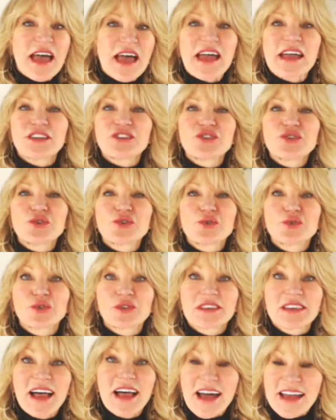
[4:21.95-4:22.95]
and you
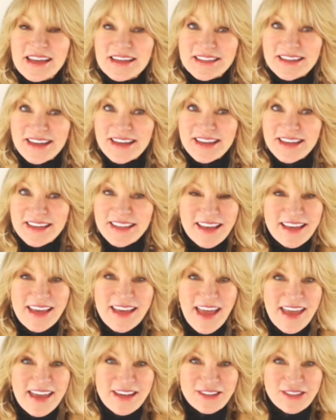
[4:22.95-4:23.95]
light the
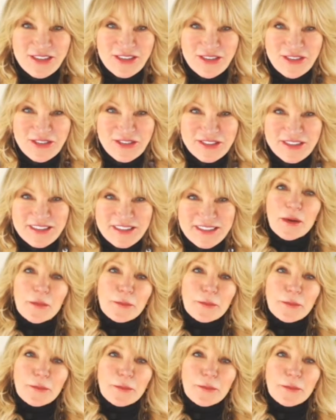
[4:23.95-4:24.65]
candles.